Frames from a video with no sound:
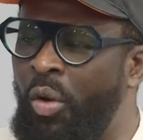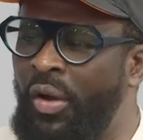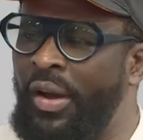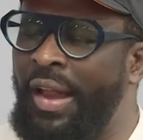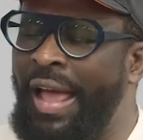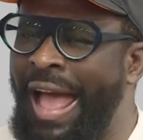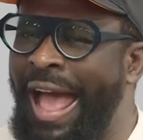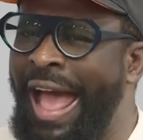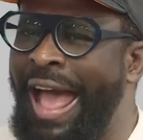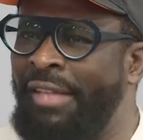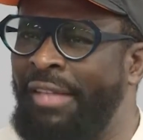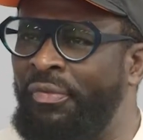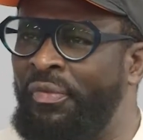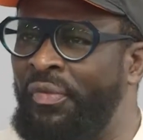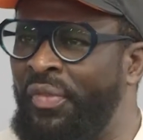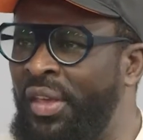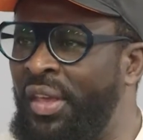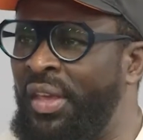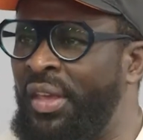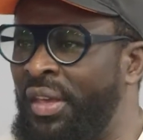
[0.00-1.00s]
what
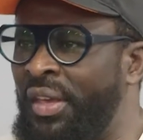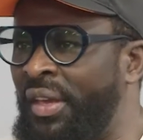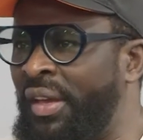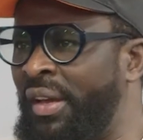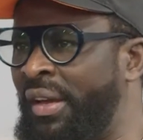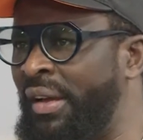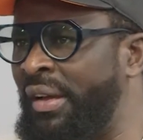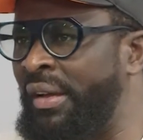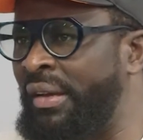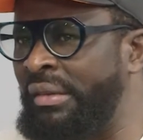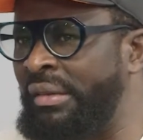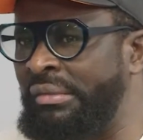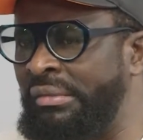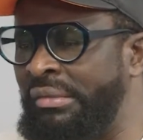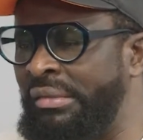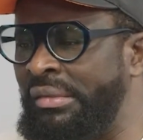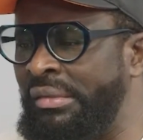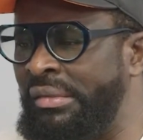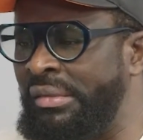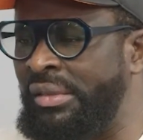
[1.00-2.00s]
are the
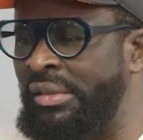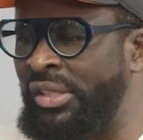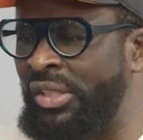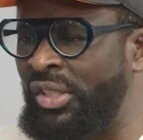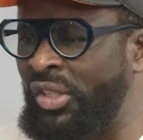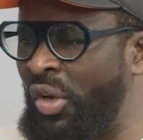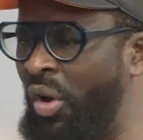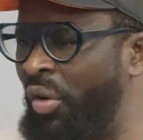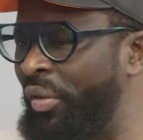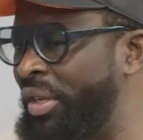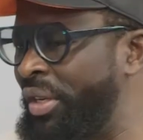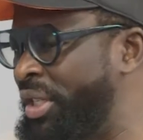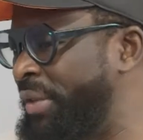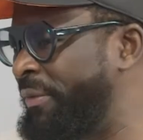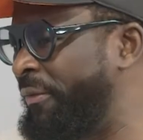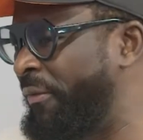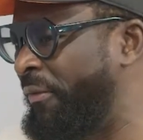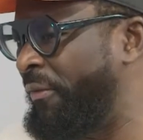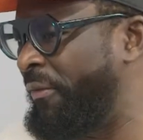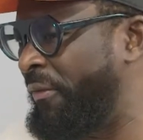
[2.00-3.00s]

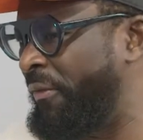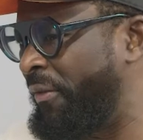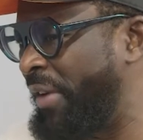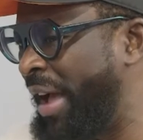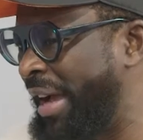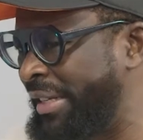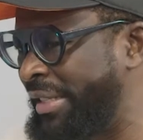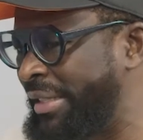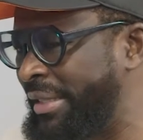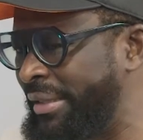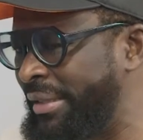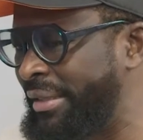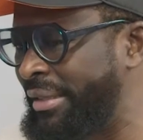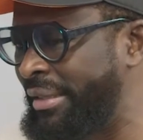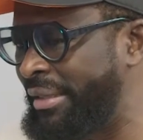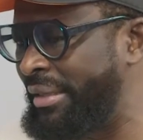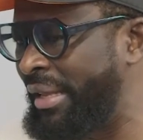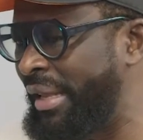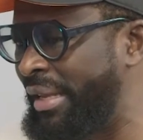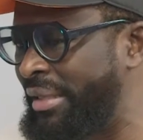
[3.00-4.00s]
discouraging
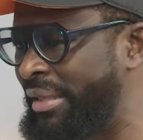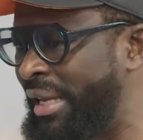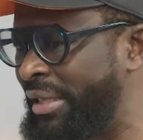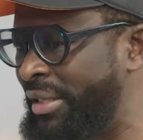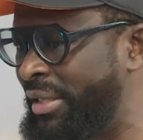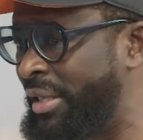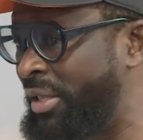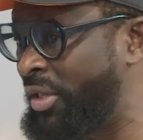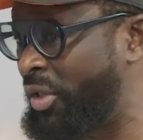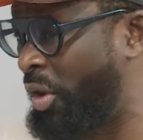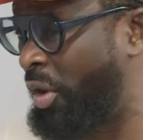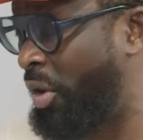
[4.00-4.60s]
factors, things that